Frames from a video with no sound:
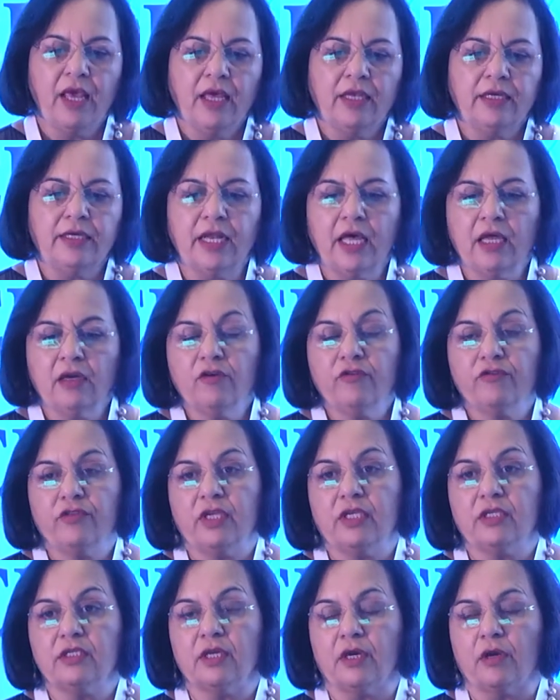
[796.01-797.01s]
None of
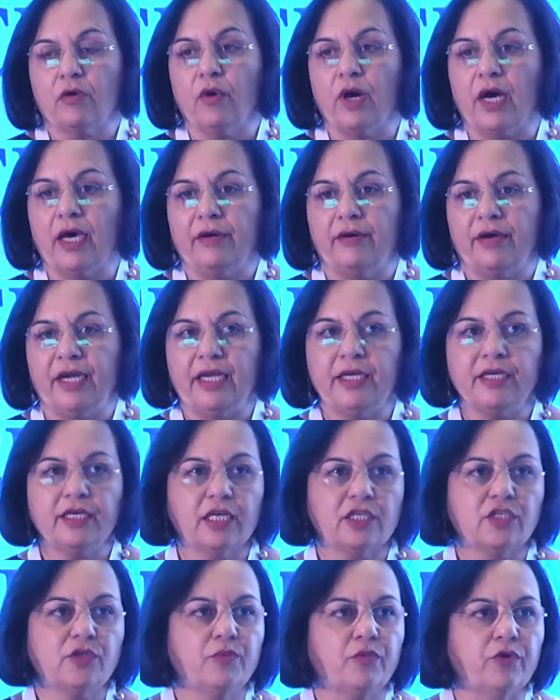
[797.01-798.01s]
these require any
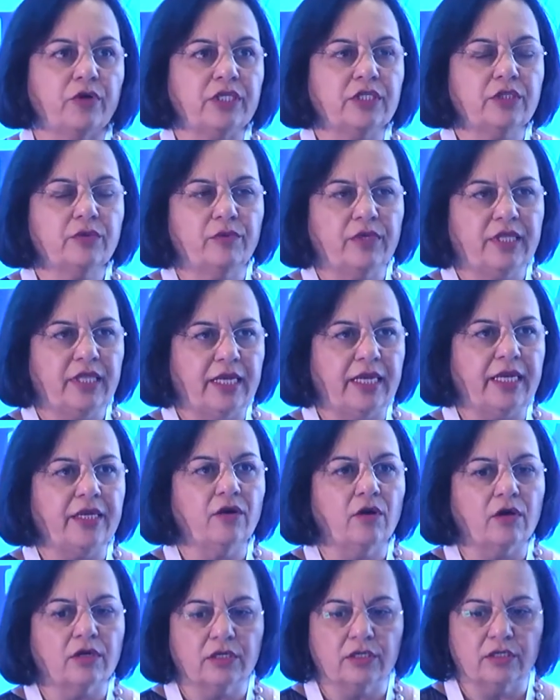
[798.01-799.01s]
touch points with any
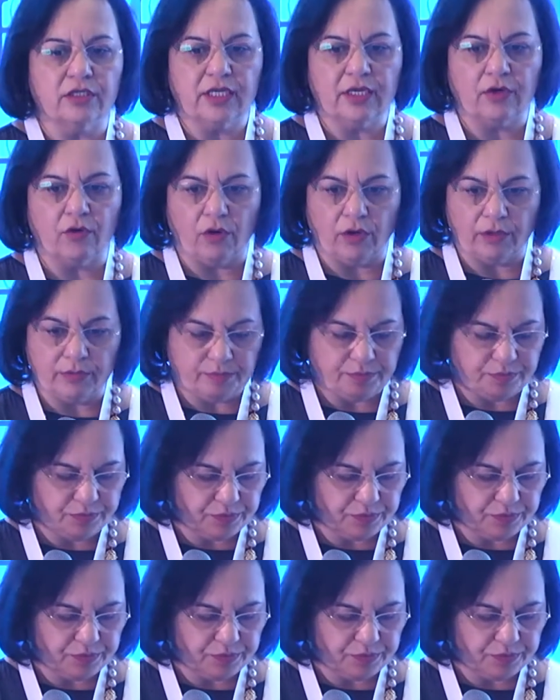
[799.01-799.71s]
doctors at all.